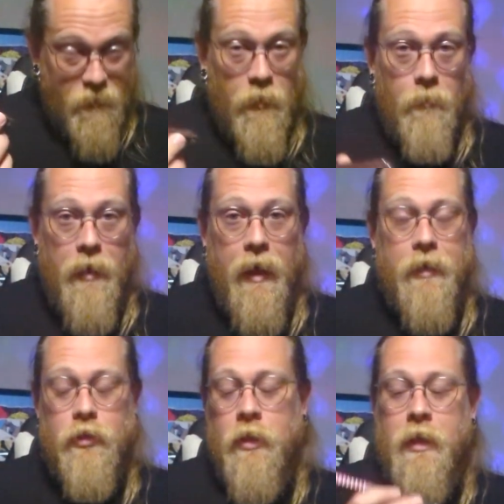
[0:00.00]
small
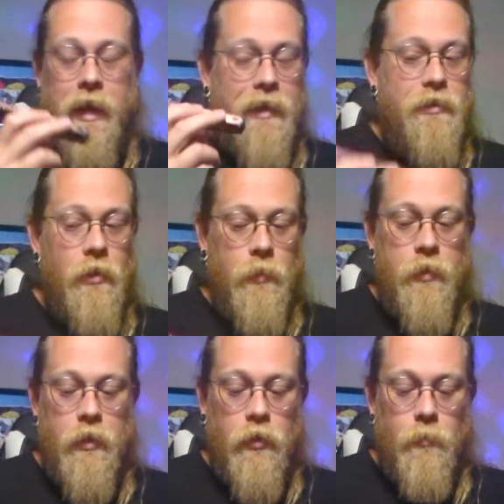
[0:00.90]
batch, I don't
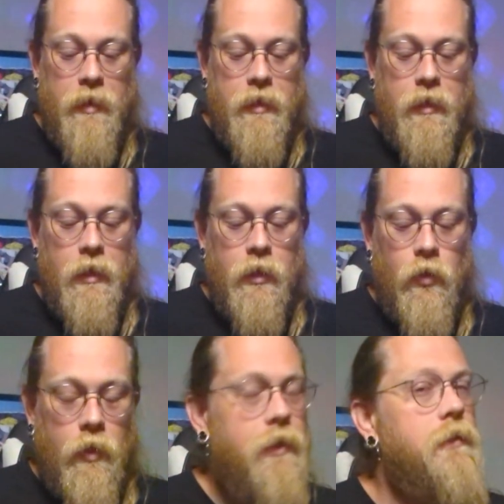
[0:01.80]
think you're making a
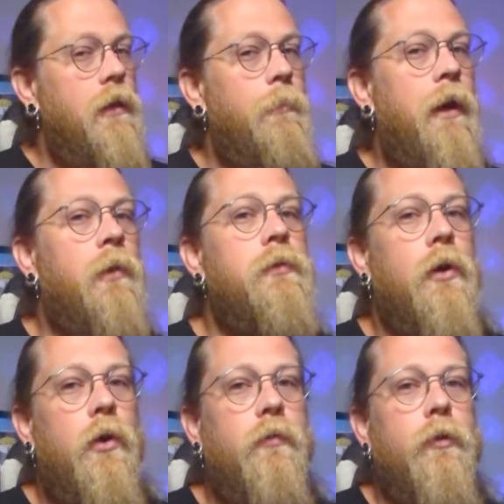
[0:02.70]
crazy amount
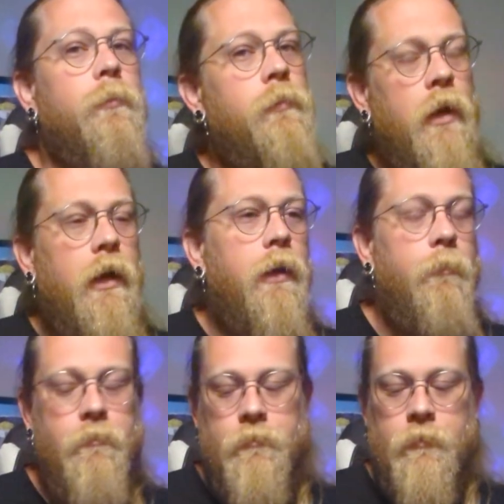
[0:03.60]
over
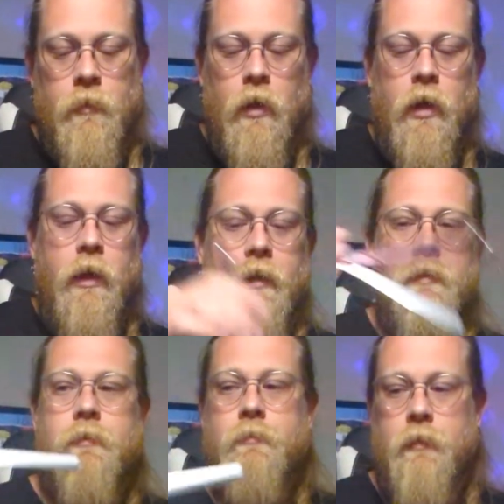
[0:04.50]
on
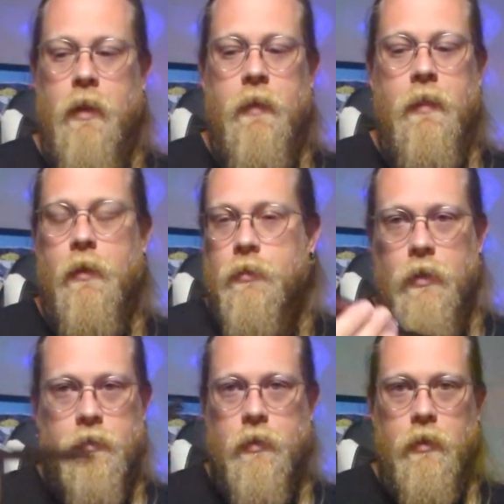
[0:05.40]
it. And then there's
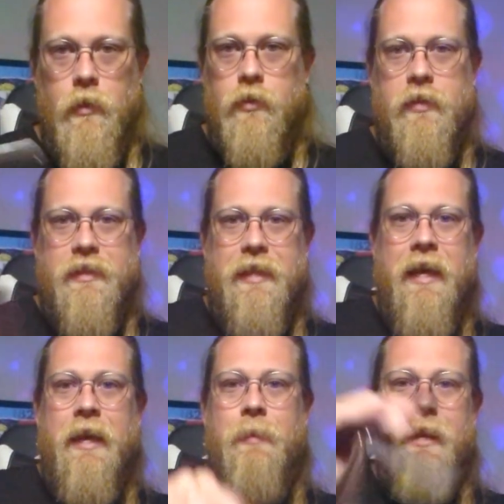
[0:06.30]
also, just the
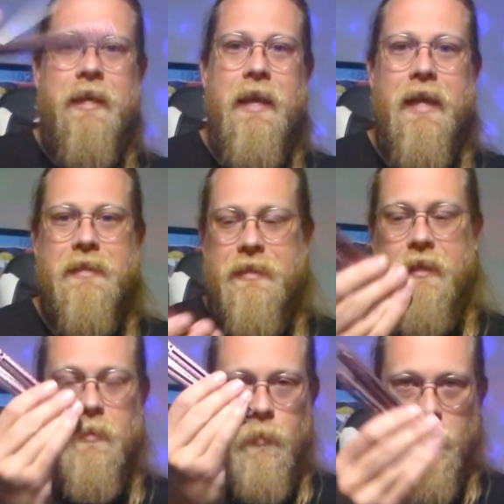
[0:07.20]
time that he has to
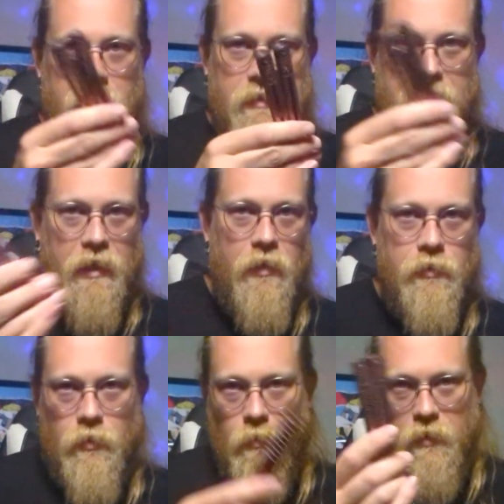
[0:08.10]
take to put these together
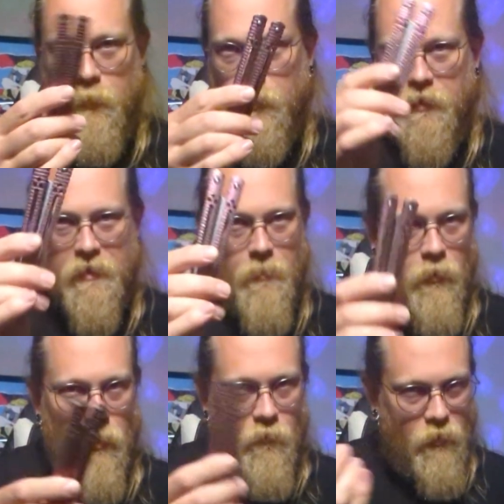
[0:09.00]
too. These weren't
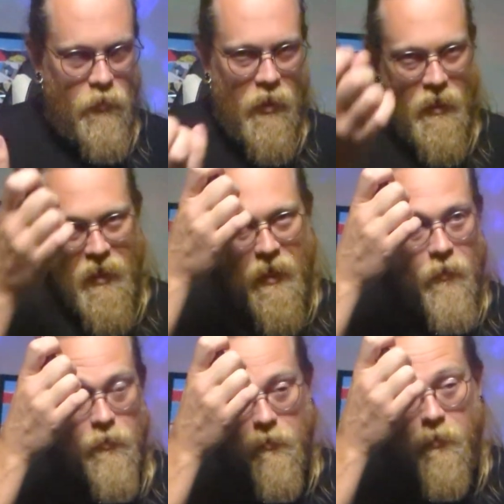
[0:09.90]
assembled over in China
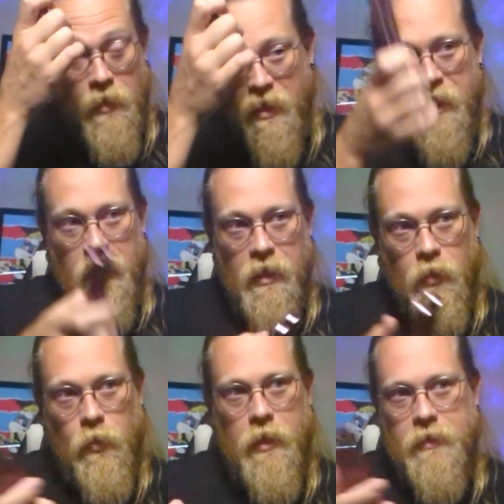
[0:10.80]
either. So it
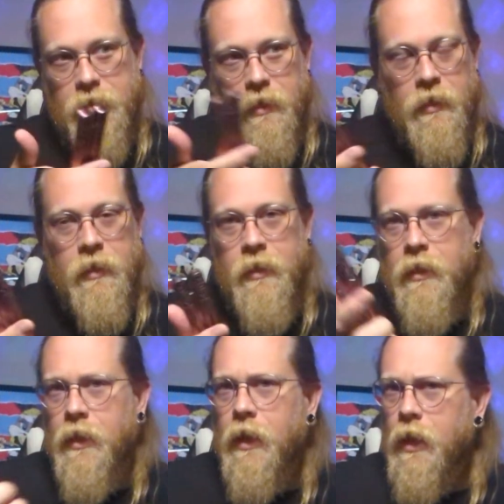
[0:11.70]
creates a
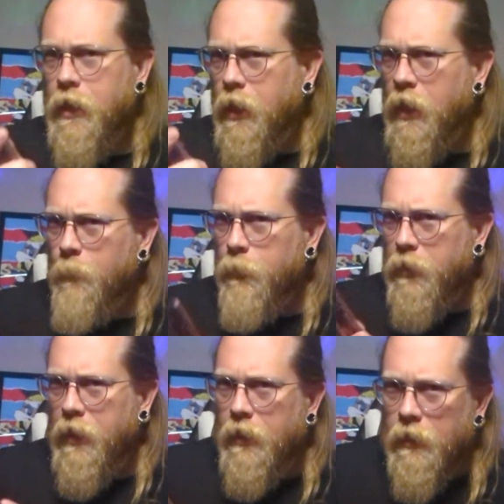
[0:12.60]

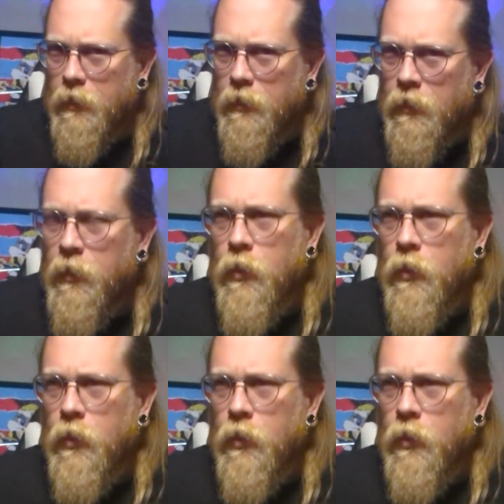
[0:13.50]
complicated,